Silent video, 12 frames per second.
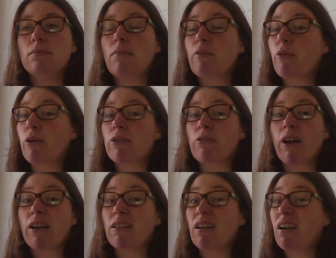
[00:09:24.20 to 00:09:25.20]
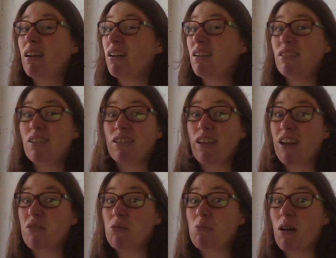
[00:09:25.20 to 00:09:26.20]
My voice cracked there. Does
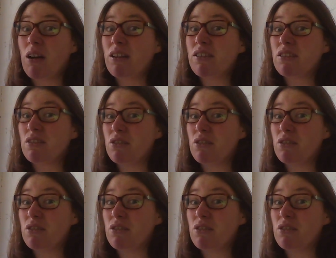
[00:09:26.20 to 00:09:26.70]
anyone mind?